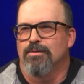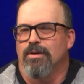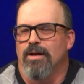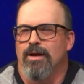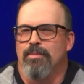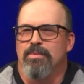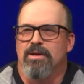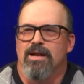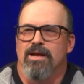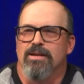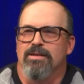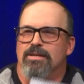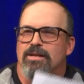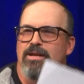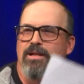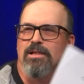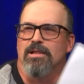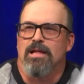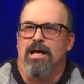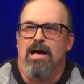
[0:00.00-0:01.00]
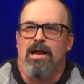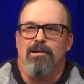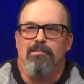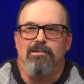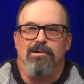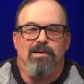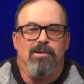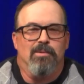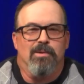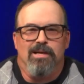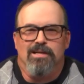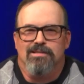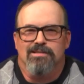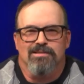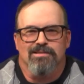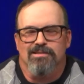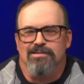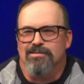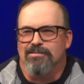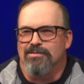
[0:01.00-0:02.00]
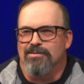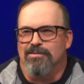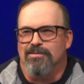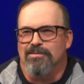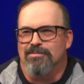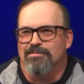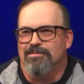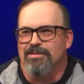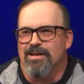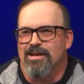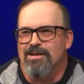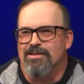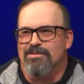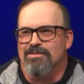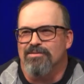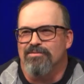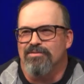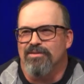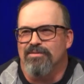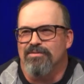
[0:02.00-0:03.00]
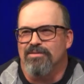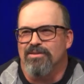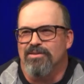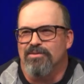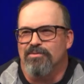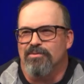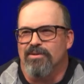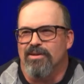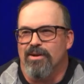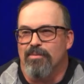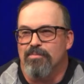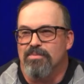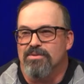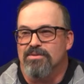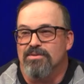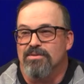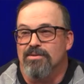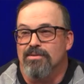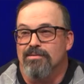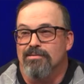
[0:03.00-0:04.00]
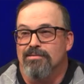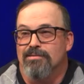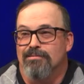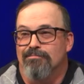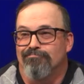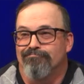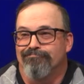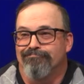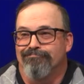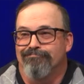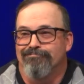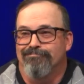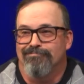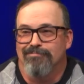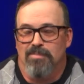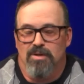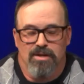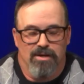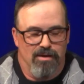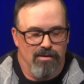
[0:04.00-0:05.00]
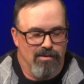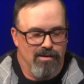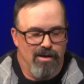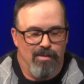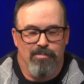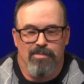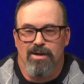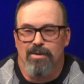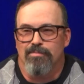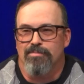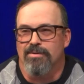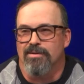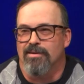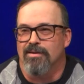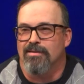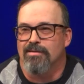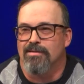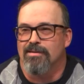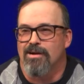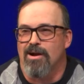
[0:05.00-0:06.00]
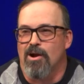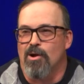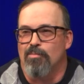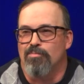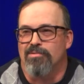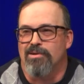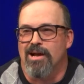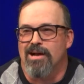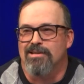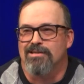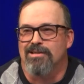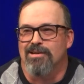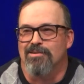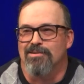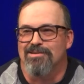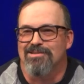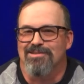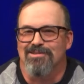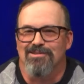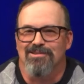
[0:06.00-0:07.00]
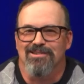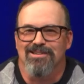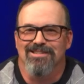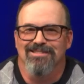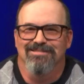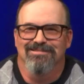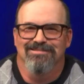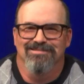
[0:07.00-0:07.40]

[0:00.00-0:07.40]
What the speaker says: I mean, I get a lot of requests, 1,053 episodes, coming up in a Carl Pratt territory.